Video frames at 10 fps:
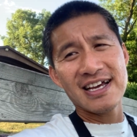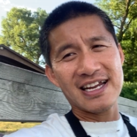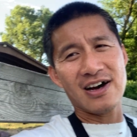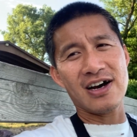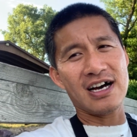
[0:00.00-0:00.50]

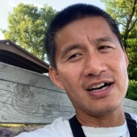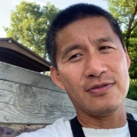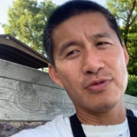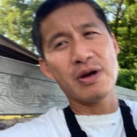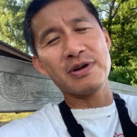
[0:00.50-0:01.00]
Now,
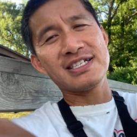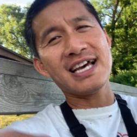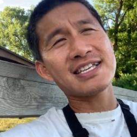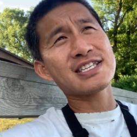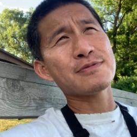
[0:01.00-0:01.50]
remember,
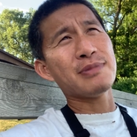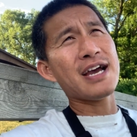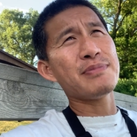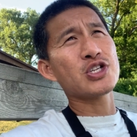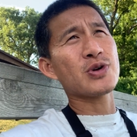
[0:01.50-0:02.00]
Texas
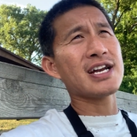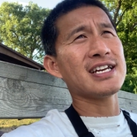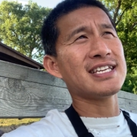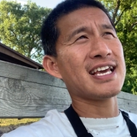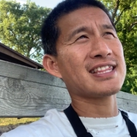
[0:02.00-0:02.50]
might be trying to
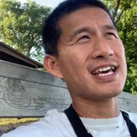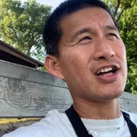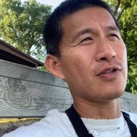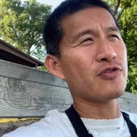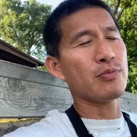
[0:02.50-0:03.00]
take the
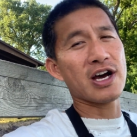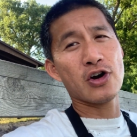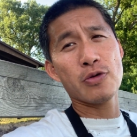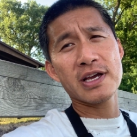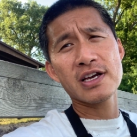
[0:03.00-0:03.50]
helm from
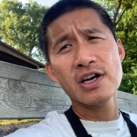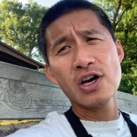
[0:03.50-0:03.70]
Wyoming